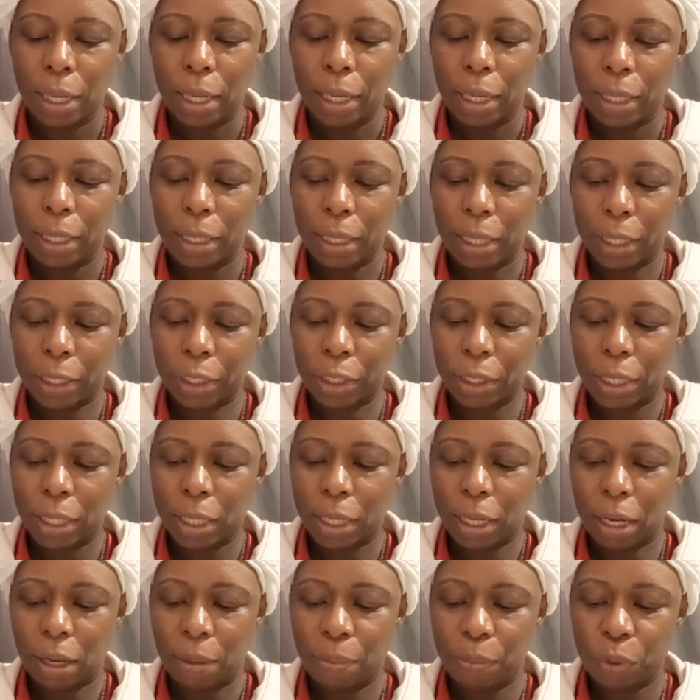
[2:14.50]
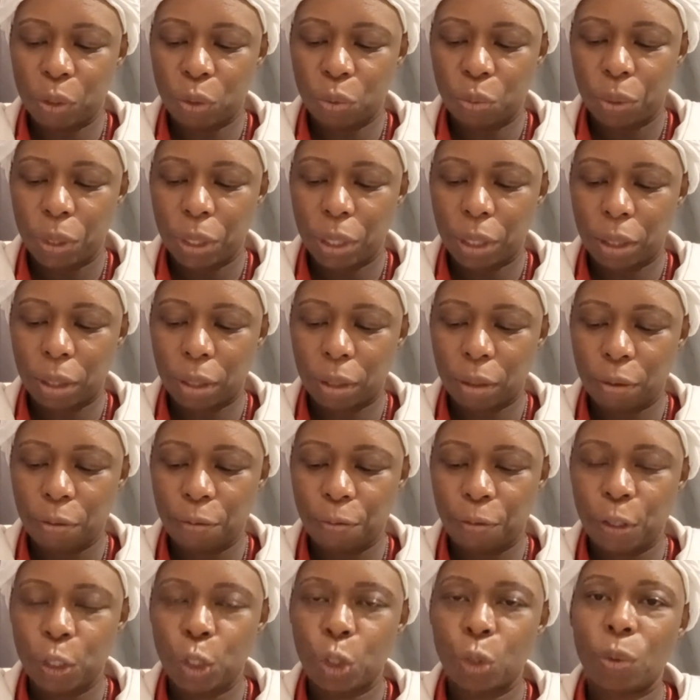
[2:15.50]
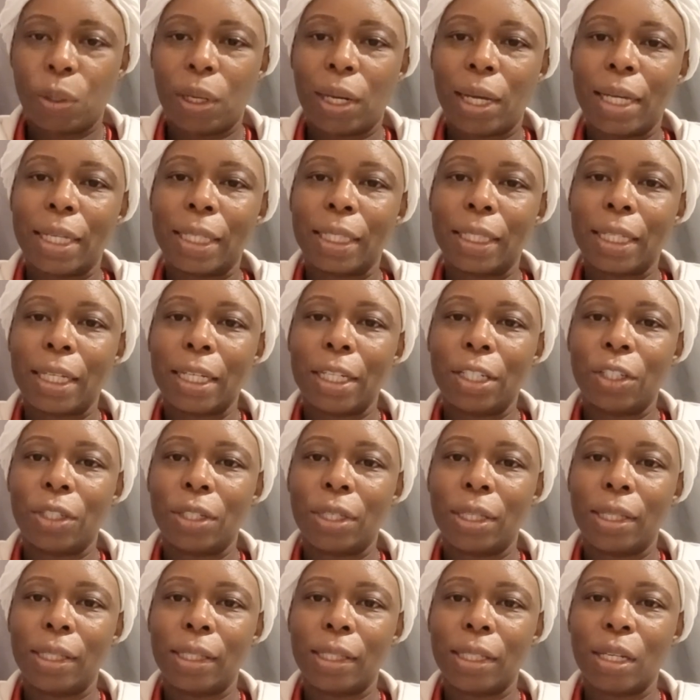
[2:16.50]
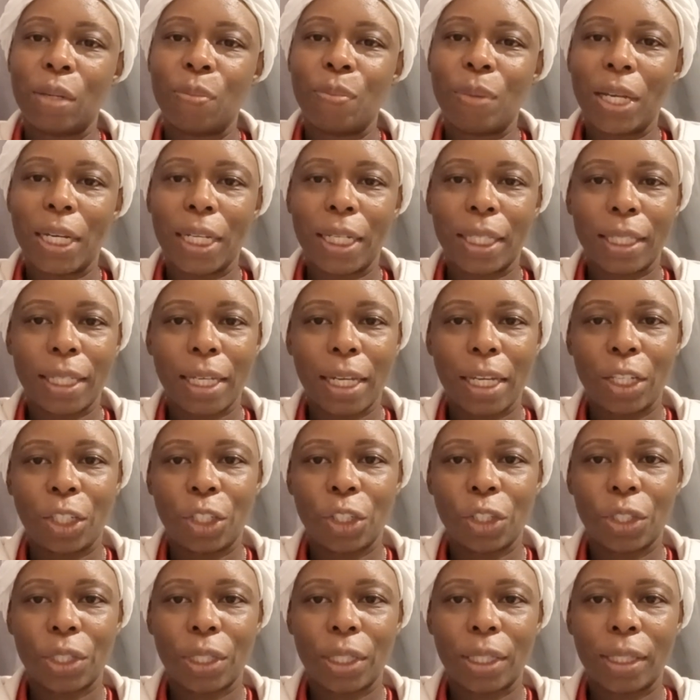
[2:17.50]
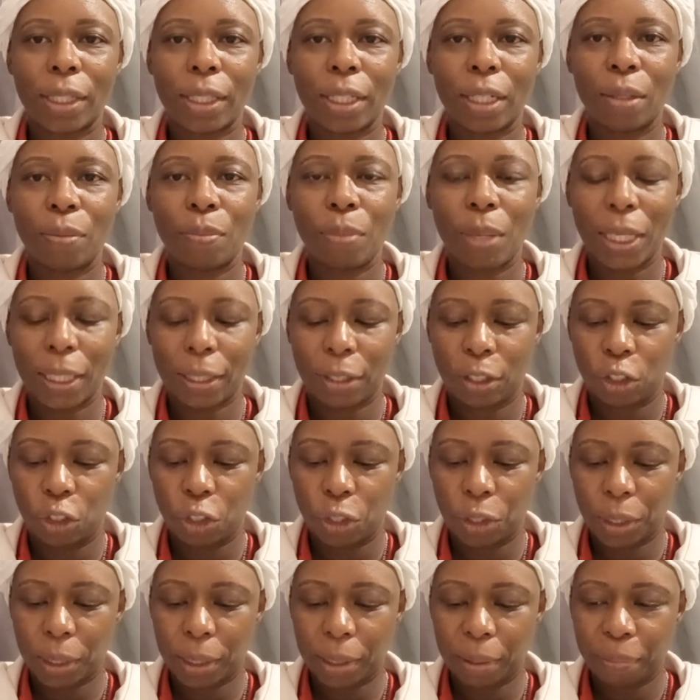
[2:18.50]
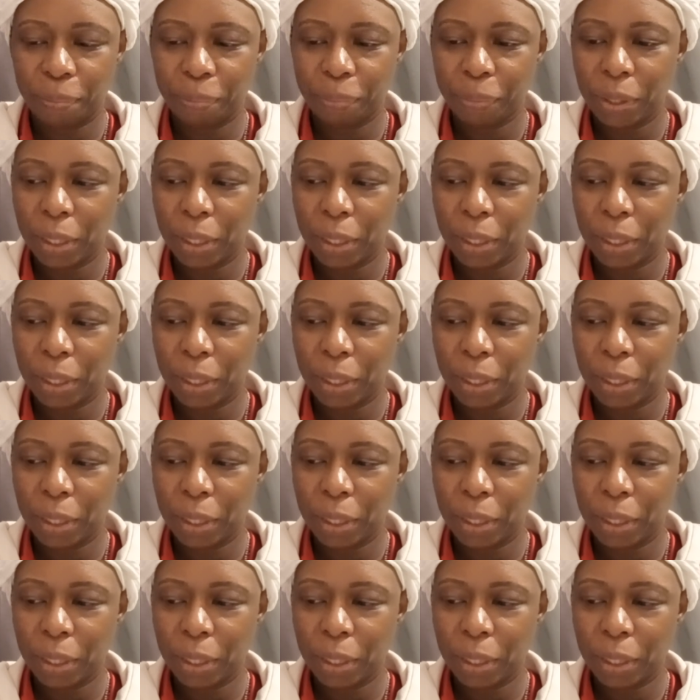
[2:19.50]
it actually comes with visualizations and meditations and messages.